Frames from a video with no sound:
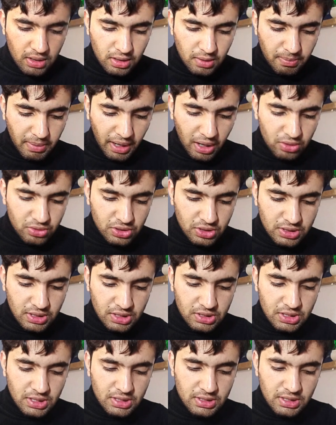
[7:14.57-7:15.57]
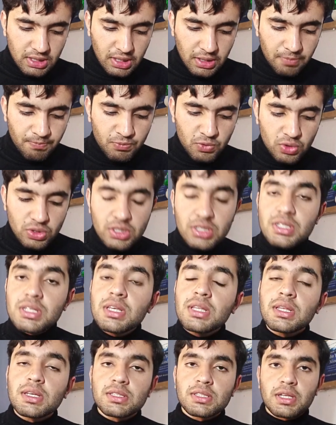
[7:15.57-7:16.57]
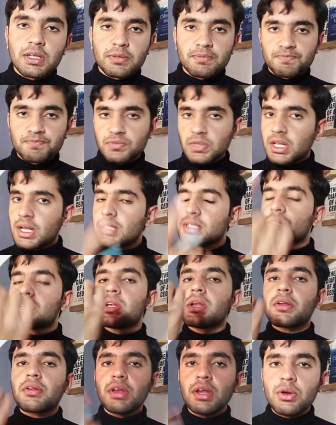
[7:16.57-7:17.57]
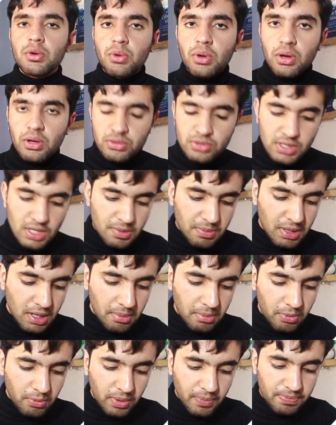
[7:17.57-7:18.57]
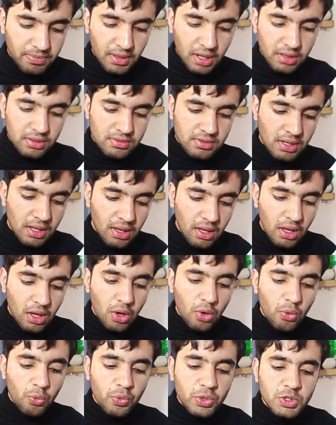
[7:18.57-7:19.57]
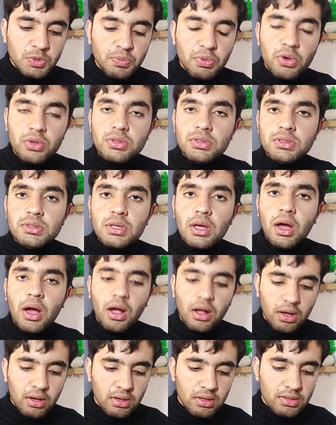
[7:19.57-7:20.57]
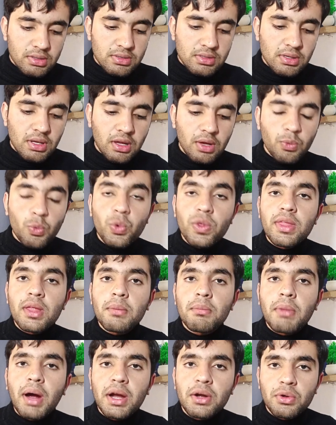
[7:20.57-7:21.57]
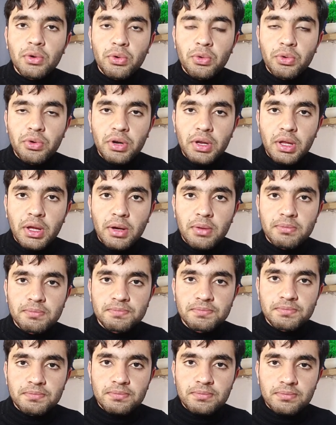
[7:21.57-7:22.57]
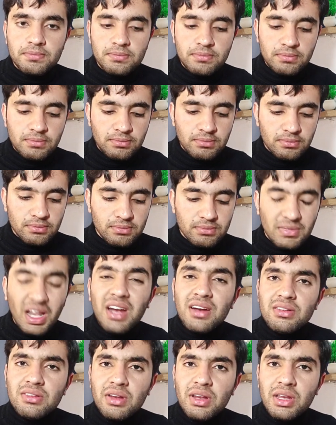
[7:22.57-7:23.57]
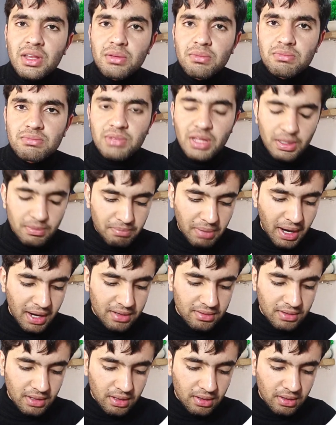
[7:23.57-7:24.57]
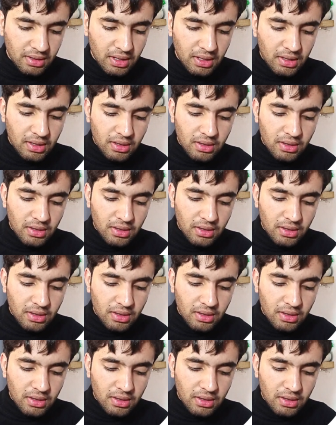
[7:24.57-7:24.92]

The biology section is here. So just see this thing. Let's read statement number one. That is, say, which process occurs within mitochondria? That's really like bad thing.